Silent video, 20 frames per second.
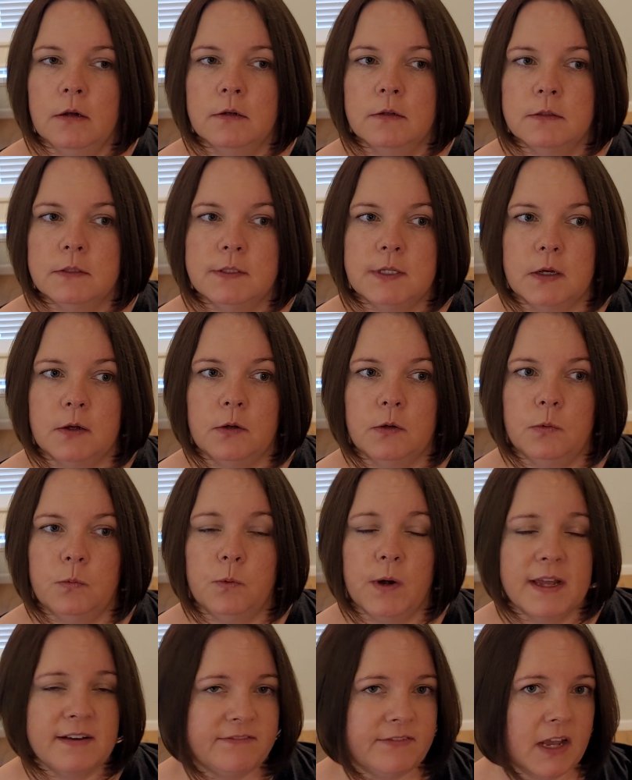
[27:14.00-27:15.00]
So
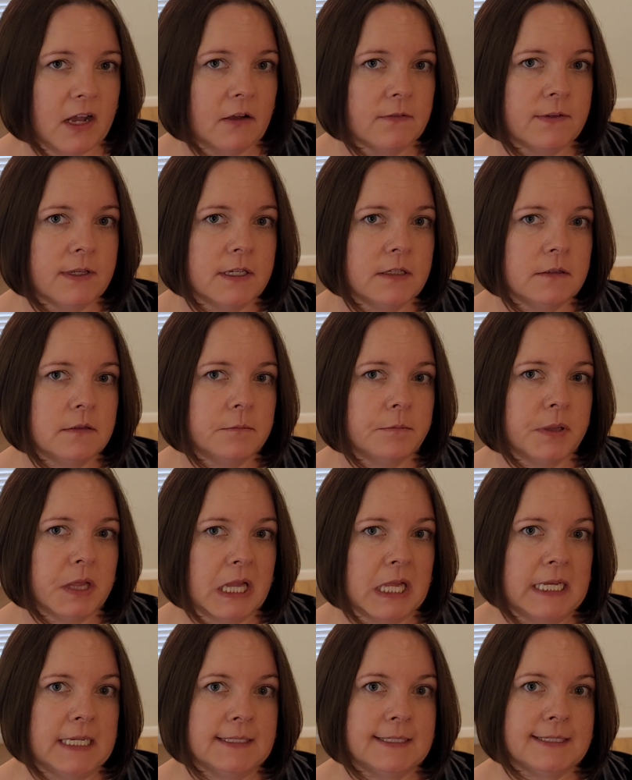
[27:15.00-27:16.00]
red velvet
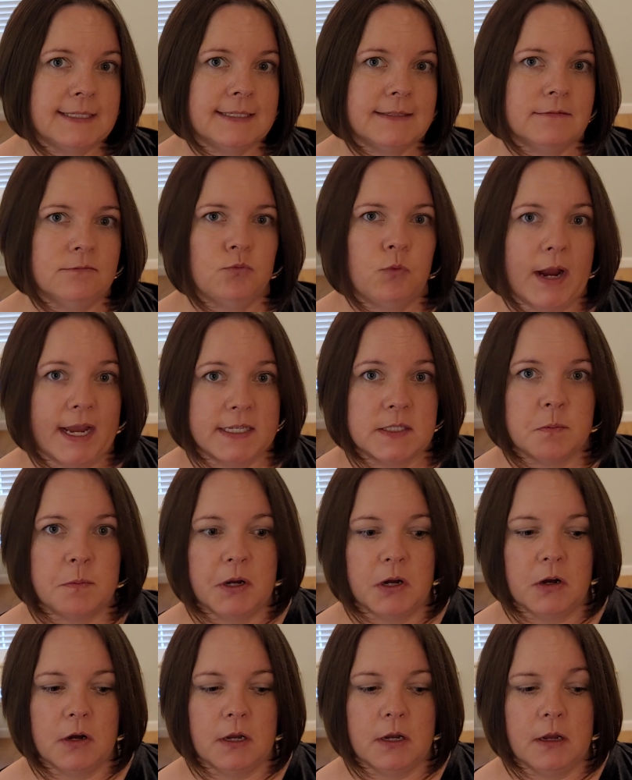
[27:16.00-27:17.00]
plus
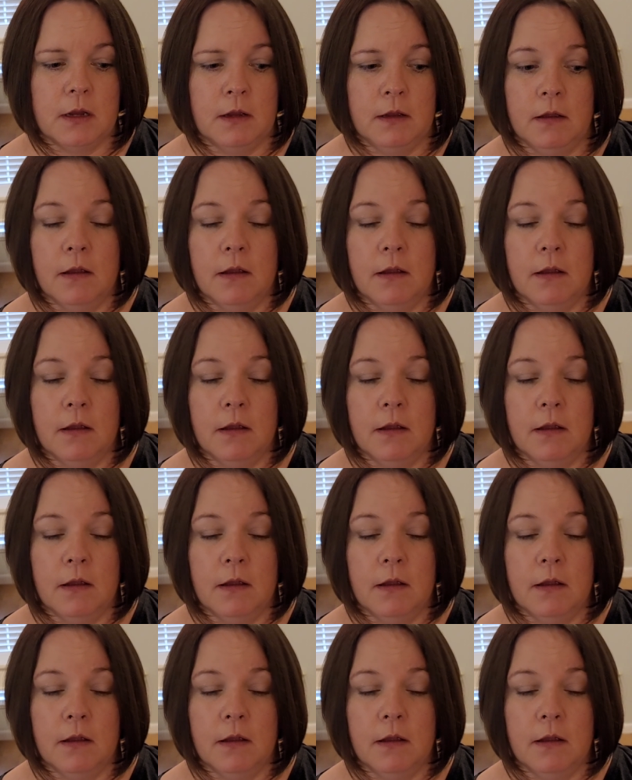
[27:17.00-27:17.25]
raspberry.